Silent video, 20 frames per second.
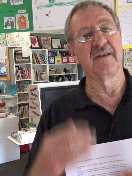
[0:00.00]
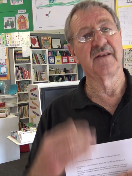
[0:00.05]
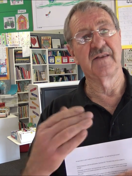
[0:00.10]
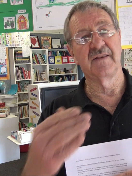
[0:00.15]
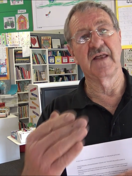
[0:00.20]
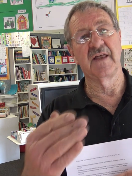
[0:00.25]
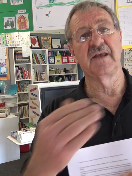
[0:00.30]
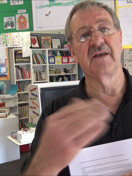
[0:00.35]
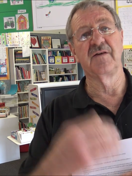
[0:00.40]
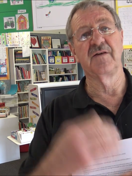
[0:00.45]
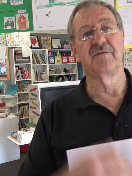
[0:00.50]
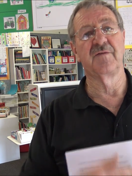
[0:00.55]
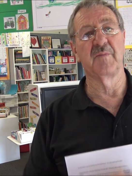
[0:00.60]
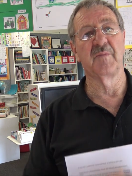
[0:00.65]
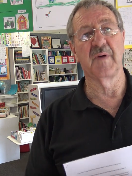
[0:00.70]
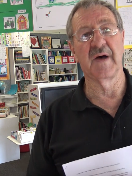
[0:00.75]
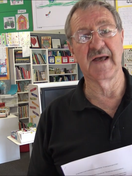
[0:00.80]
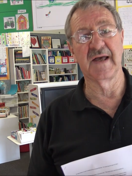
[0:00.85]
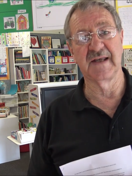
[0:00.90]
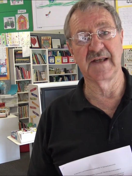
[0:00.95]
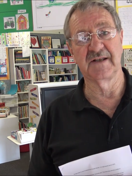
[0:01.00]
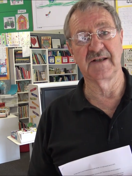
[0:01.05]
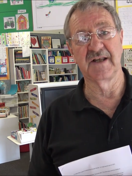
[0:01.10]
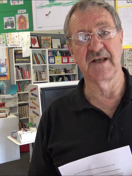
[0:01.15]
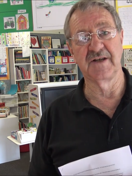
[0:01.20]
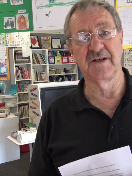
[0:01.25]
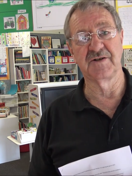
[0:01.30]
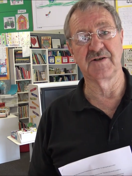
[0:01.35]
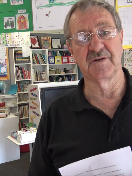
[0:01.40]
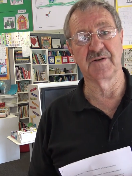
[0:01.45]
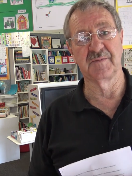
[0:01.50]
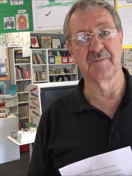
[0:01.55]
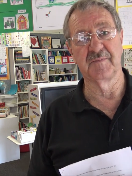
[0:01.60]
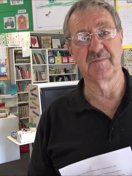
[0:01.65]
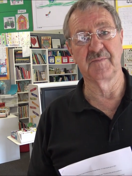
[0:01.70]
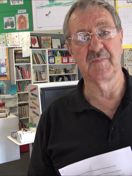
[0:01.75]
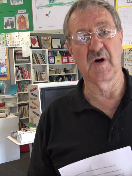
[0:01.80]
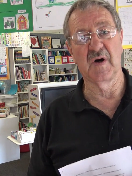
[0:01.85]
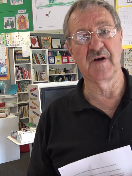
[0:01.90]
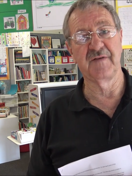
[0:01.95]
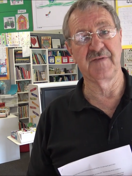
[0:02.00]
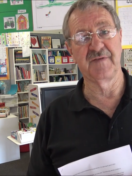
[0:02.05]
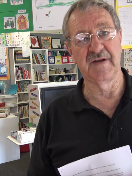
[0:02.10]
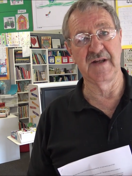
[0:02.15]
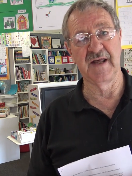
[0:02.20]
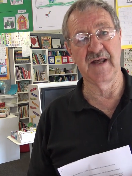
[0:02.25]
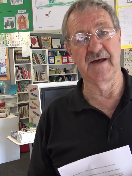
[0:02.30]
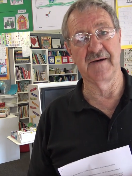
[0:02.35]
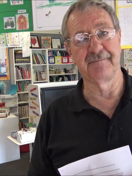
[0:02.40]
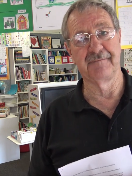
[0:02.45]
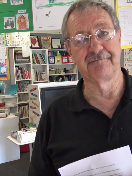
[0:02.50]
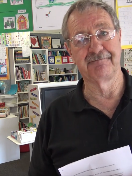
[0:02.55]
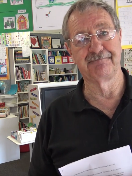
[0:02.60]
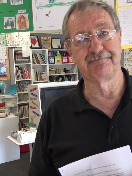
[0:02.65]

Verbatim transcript: Thank you for paying attention. Bye for now.